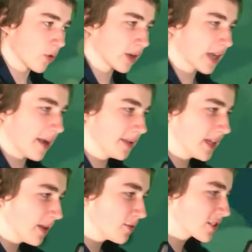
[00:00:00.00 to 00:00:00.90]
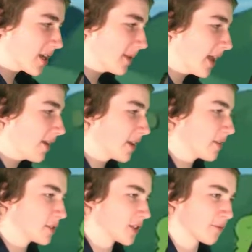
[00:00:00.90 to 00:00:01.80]
Origami King was coming out, and
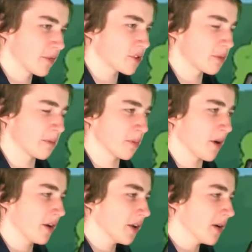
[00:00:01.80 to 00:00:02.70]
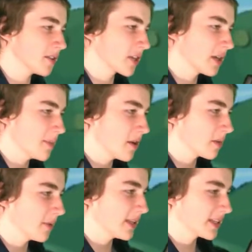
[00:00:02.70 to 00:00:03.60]
it was the first Paper Mario I was going to be able
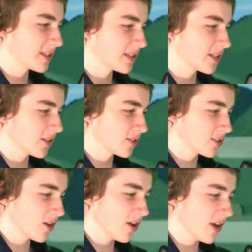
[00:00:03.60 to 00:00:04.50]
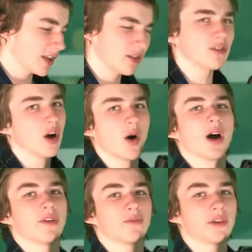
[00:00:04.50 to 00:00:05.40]
to play since Sticker Star, and you know
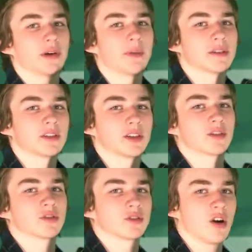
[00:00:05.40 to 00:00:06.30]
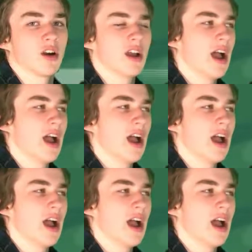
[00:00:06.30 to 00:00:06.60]
how I feel about Sticker Star.